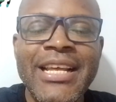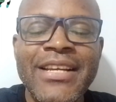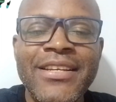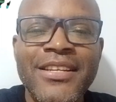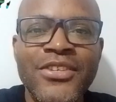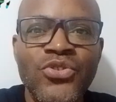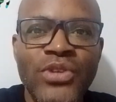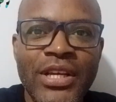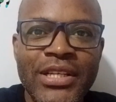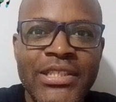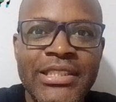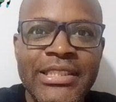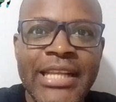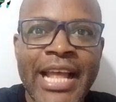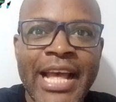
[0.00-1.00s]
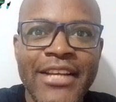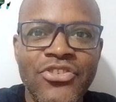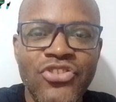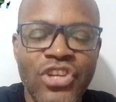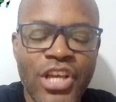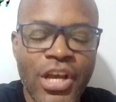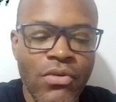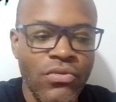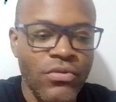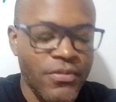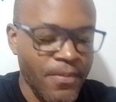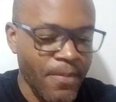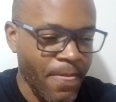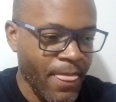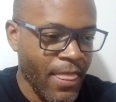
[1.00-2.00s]
that the United States had to go.
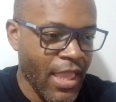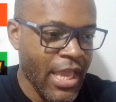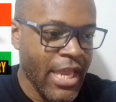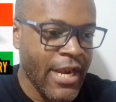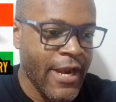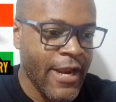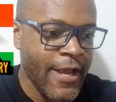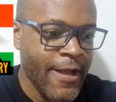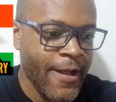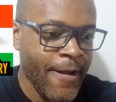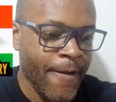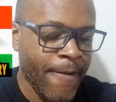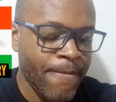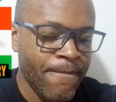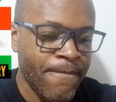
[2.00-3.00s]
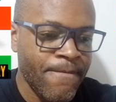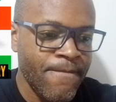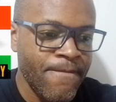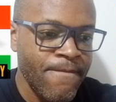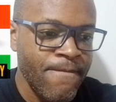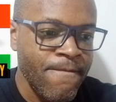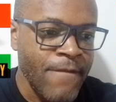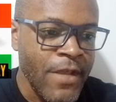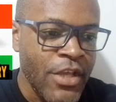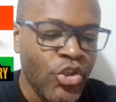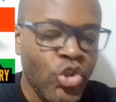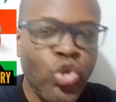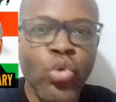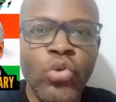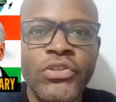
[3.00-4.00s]
And
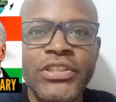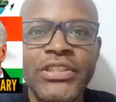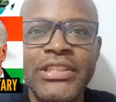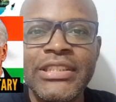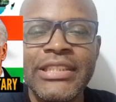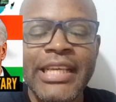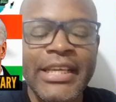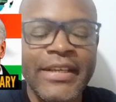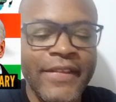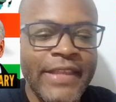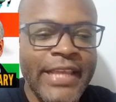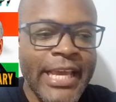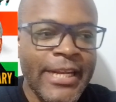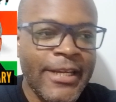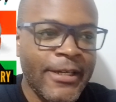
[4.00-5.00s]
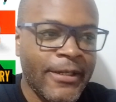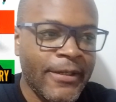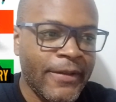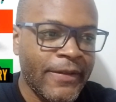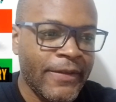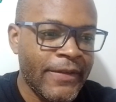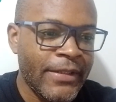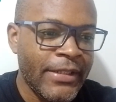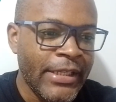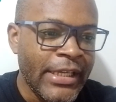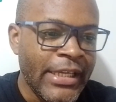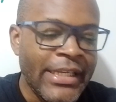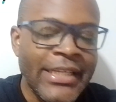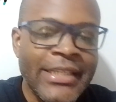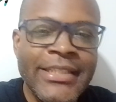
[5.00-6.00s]
sources say that
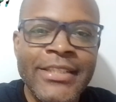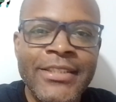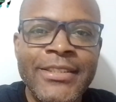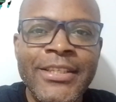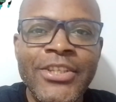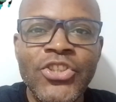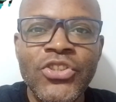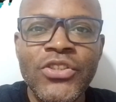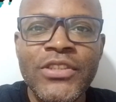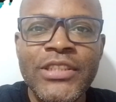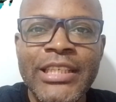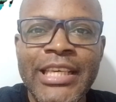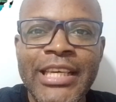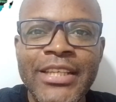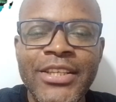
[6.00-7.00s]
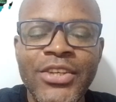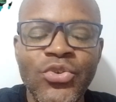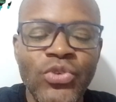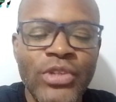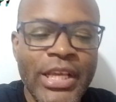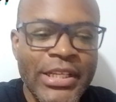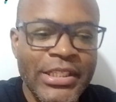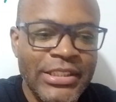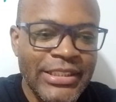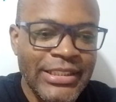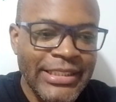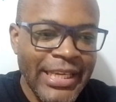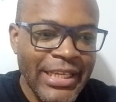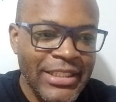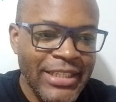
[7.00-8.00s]
the decision to kick the United
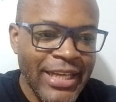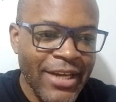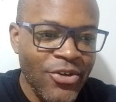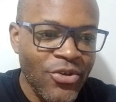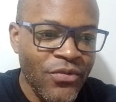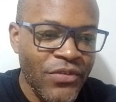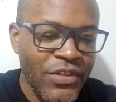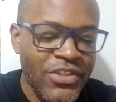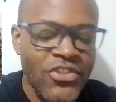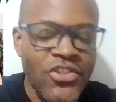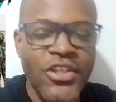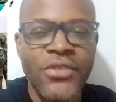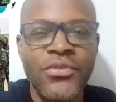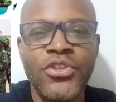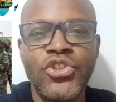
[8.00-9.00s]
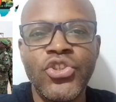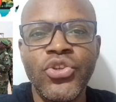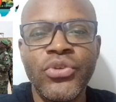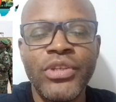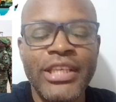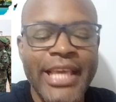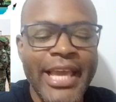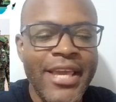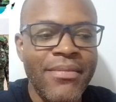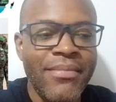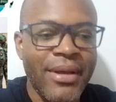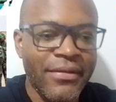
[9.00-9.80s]
States out of its territory came